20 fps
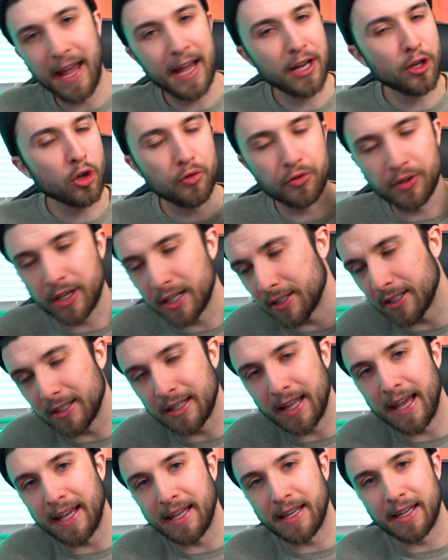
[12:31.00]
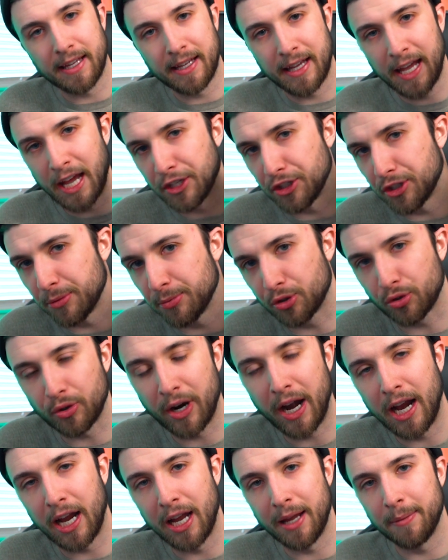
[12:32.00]
And don't forget to like and
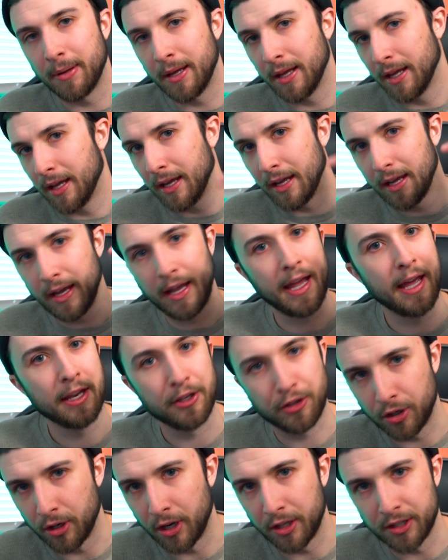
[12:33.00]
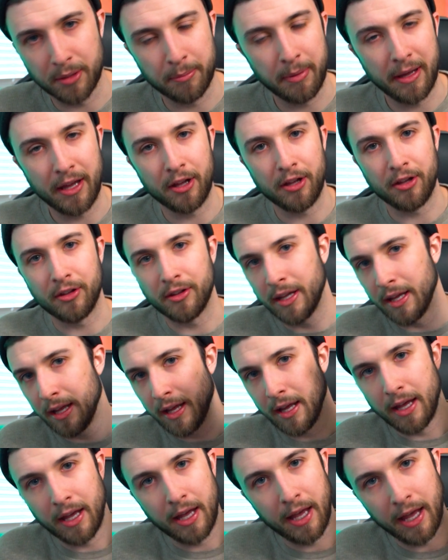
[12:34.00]
subscribe and turn on the bell
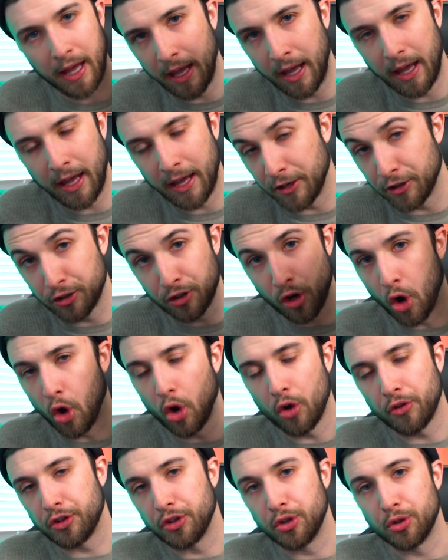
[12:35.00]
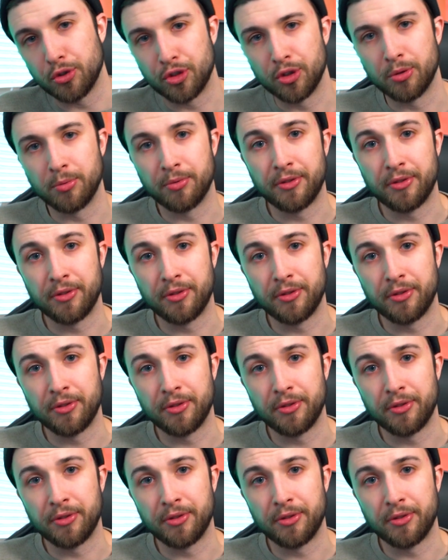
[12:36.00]
and all the YouTube